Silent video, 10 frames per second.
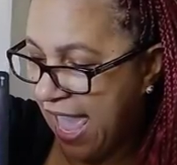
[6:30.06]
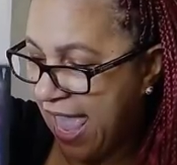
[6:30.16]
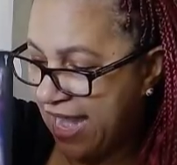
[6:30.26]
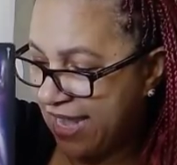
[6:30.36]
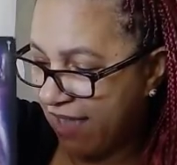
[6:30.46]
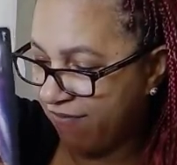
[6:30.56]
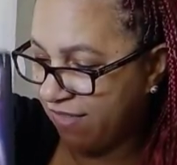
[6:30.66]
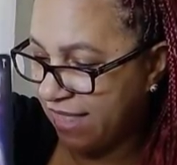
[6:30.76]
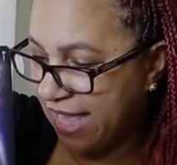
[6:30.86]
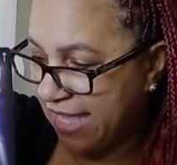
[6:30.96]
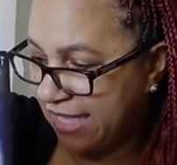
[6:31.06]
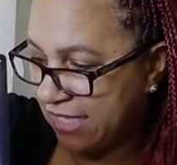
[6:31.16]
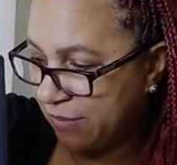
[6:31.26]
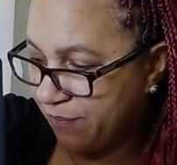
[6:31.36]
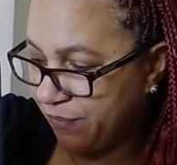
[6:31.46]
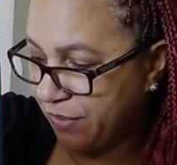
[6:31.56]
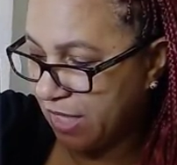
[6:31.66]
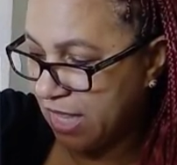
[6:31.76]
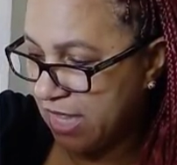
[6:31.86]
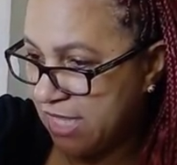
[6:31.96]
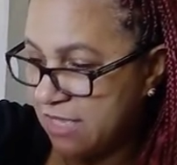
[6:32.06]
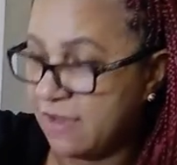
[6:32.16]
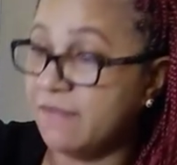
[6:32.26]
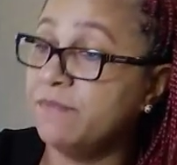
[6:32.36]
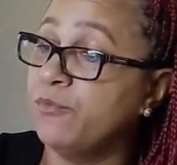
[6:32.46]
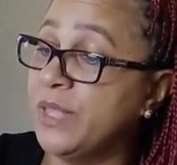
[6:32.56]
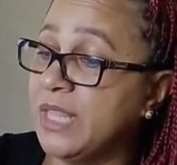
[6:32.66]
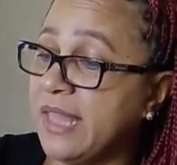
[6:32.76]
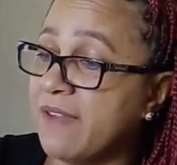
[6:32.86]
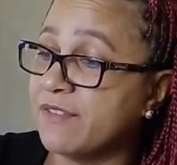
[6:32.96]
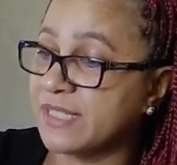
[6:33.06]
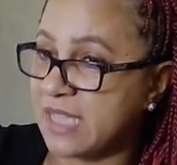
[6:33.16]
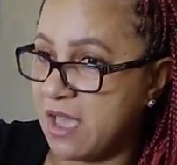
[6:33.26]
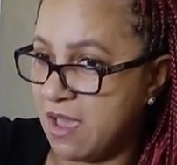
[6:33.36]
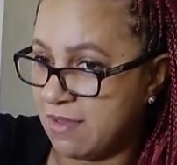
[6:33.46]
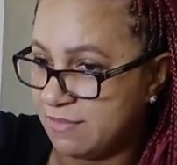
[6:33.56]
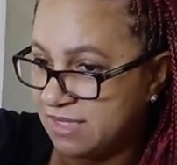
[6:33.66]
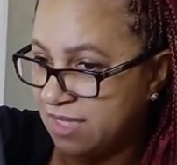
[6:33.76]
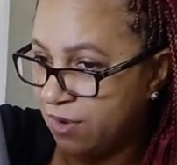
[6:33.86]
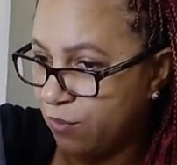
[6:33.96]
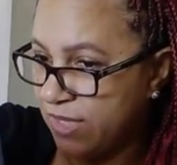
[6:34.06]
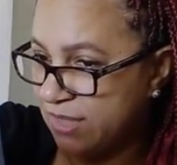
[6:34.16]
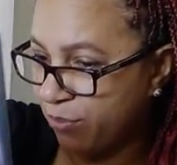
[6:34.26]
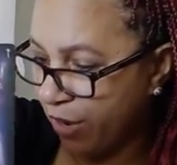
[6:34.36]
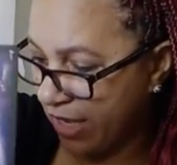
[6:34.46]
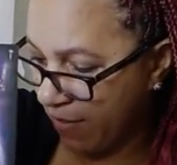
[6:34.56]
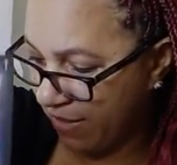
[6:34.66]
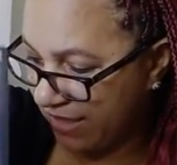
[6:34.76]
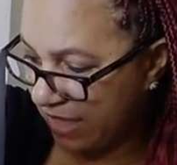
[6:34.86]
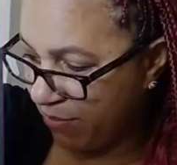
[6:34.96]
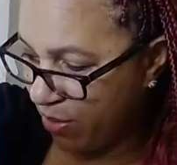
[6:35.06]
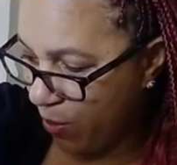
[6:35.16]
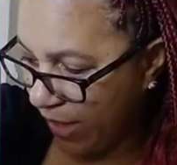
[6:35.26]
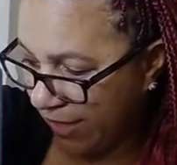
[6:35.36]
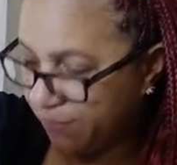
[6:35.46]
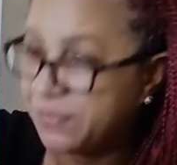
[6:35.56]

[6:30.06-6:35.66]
And I feel like when the Lovers comes, there was a breakup at some point.